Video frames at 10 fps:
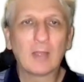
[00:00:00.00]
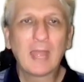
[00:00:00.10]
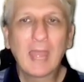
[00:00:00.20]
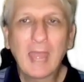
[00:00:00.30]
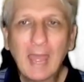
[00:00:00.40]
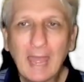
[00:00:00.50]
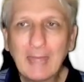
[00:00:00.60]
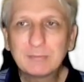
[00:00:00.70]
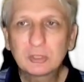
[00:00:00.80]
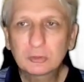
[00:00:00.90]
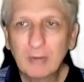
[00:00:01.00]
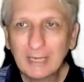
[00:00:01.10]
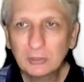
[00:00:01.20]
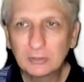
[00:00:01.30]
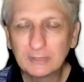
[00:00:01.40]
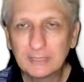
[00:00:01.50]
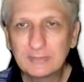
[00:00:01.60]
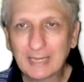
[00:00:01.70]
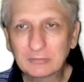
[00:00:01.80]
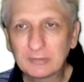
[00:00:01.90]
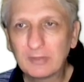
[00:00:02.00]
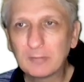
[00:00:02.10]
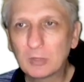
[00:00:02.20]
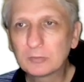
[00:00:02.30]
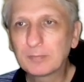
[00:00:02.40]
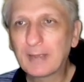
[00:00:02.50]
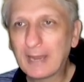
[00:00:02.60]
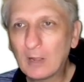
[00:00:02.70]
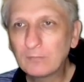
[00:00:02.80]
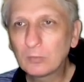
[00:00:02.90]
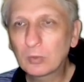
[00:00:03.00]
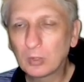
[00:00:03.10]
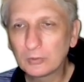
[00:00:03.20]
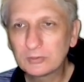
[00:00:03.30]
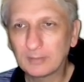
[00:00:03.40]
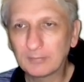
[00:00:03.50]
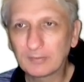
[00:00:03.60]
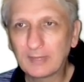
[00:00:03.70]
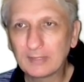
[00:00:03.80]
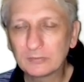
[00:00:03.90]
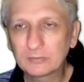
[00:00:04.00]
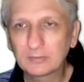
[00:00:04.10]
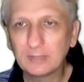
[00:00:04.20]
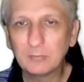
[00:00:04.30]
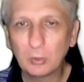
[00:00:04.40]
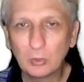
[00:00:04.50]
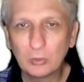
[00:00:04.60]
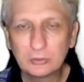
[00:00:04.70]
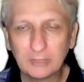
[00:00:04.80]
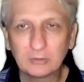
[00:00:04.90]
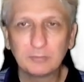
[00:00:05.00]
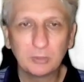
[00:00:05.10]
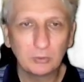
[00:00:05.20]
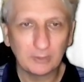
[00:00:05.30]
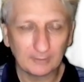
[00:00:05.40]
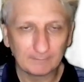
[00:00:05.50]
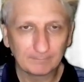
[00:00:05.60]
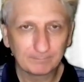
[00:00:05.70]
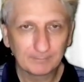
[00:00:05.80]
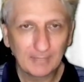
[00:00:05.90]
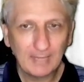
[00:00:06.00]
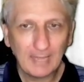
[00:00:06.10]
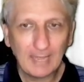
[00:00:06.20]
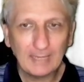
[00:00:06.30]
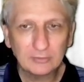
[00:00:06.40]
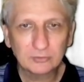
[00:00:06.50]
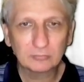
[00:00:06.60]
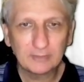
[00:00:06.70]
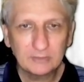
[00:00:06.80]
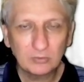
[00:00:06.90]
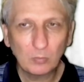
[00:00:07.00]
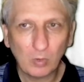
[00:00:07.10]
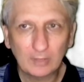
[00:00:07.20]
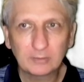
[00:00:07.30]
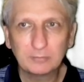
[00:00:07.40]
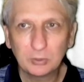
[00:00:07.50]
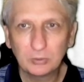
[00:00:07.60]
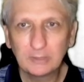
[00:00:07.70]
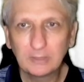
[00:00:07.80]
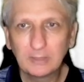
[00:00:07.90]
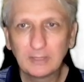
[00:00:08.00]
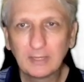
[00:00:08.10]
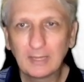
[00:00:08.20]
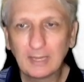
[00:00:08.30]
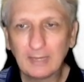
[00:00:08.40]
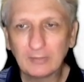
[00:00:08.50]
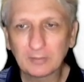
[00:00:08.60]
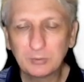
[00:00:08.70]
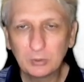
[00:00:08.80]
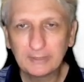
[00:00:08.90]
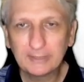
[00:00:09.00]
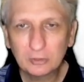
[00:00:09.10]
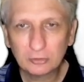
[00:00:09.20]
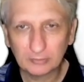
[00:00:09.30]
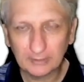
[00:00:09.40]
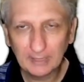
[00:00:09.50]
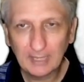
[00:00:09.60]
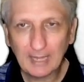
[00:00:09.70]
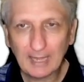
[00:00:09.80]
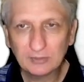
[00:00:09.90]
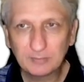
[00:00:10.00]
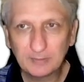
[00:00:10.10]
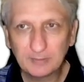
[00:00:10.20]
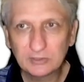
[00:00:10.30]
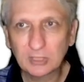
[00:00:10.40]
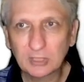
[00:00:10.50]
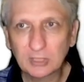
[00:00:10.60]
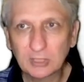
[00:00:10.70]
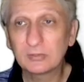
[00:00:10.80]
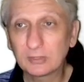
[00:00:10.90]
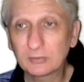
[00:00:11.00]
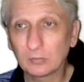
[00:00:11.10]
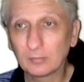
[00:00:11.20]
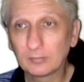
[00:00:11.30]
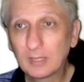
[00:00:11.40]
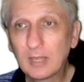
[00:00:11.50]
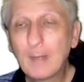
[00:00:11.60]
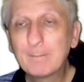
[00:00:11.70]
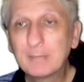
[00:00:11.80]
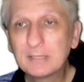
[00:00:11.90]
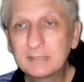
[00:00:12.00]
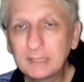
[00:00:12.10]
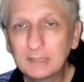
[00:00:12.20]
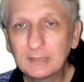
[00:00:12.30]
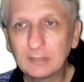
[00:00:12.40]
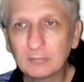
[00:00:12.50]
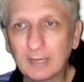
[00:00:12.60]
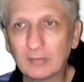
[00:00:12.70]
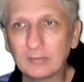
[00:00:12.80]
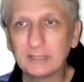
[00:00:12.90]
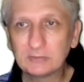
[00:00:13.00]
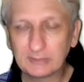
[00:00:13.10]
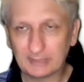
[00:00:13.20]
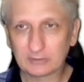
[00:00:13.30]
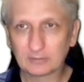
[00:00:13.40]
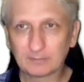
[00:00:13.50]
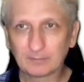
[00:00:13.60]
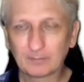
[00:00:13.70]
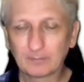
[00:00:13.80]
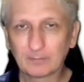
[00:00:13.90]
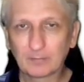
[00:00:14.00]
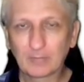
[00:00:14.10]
Now, abstraction is actually the most powerful concept that has emerged in computing. And it's the reason why computing and the computing industry has been so successful, particularly around the internet.